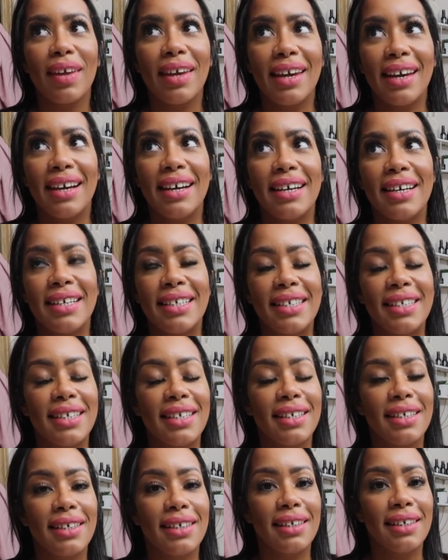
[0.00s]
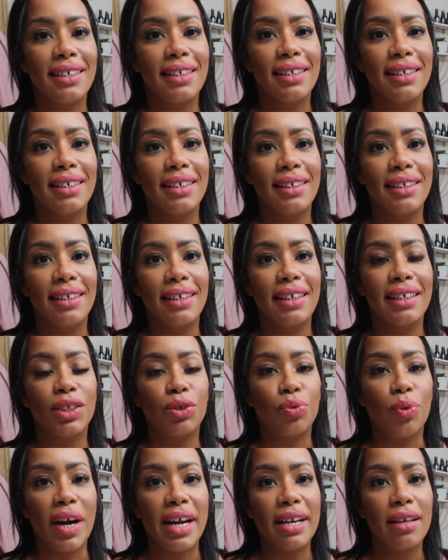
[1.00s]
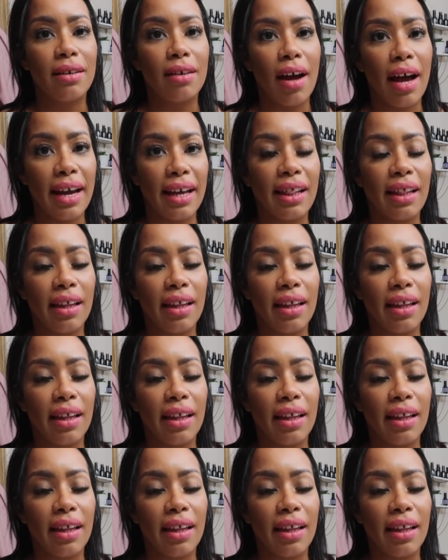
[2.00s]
and it's right, I